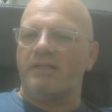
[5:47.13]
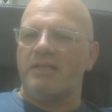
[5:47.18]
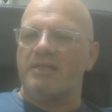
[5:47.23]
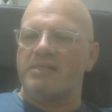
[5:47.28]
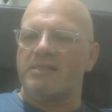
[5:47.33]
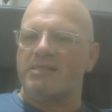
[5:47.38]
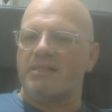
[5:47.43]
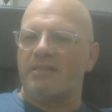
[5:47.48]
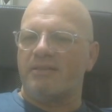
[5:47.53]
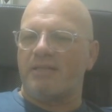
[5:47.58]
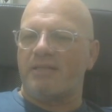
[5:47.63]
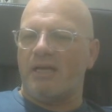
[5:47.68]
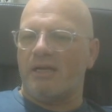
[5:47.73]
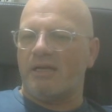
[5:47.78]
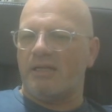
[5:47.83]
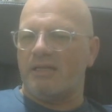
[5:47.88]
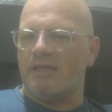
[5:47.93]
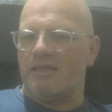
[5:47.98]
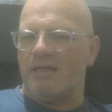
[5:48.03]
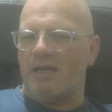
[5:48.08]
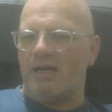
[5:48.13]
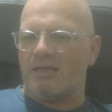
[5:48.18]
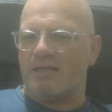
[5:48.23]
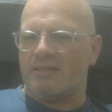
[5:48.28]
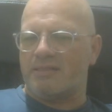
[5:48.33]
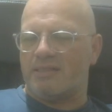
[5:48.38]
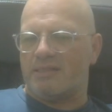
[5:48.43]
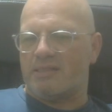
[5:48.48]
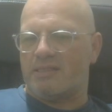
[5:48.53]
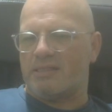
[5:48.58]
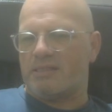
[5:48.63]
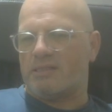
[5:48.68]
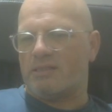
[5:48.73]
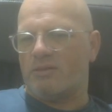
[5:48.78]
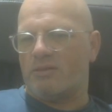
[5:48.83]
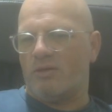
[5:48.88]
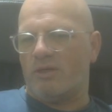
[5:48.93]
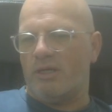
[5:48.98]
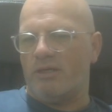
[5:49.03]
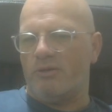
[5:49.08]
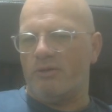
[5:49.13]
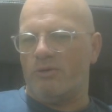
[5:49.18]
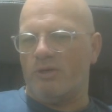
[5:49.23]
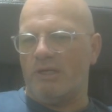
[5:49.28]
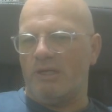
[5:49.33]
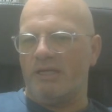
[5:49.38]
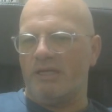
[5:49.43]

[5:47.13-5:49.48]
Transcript: instant access. Okay, you click